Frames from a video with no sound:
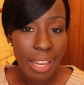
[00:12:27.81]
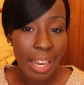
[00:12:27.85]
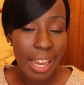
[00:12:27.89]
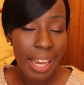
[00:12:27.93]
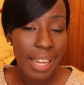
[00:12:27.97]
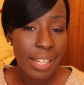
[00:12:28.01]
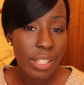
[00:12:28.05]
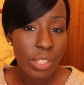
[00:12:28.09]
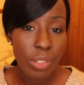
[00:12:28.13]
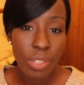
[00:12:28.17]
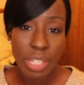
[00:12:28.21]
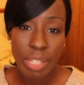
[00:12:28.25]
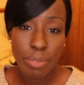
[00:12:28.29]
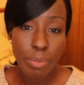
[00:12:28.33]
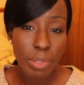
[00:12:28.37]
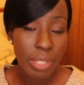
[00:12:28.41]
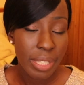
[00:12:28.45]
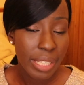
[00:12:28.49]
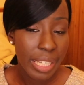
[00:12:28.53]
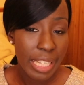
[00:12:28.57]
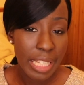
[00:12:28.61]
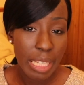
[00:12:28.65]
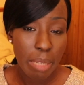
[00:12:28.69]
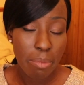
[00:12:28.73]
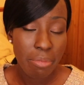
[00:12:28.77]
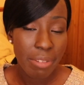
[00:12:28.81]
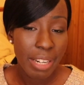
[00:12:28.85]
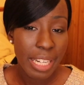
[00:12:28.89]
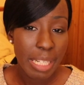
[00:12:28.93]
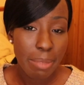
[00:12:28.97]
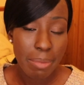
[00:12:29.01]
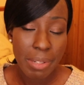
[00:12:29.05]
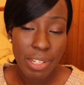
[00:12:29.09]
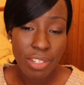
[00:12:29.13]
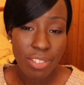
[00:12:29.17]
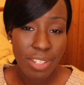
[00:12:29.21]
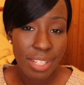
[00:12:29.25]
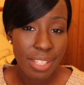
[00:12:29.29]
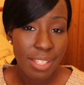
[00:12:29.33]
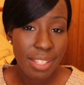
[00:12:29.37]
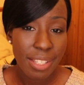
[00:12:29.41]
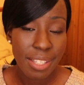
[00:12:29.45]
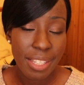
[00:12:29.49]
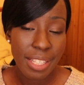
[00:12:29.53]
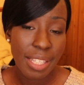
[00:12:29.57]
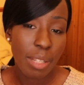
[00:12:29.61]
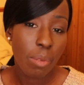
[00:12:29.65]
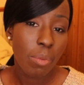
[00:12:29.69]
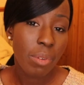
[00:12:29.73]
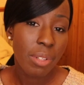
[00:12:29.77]
I told everyone to keep their bridesmaid dresses
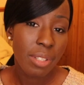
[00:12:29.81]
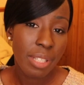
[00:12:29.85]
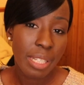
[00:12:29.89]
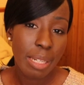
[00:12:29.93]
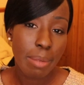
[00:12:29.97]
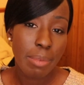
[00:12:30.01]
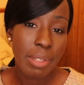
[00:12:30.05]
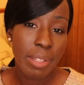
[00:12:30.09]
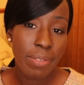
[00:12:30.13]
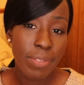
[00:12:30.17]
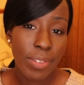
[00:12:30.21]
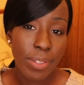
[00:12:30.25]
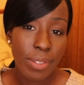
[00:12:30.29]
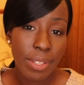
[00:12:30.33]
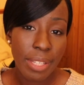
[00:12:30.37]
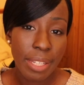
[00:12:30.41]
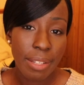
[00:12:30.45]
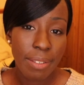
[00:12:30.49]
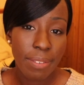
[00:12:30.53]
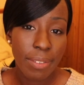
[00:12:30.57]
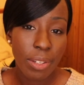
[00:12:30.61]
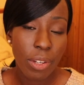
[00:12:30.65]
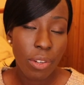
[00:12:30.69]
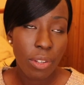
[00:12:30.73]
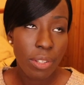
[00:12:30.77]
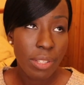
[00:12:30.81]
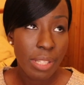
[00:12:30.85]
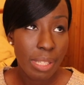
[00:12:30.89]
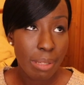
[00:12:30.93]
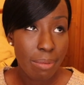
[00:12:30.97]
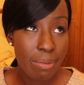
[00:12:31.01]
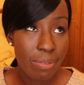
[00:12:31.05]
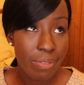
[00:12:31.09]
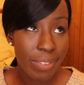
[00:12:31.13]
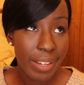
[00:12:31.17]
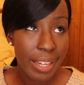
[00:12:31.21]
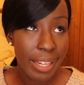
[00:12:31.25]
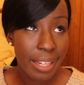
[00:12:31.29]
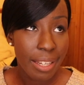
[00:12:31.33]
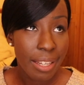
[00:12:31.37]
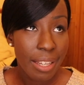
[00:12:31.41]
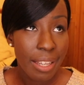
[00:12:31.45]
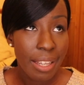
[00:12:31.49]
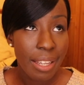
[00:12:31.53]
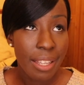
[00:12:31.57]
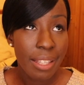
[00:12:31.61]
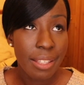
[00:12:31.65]
because I wanted them to feel they've got something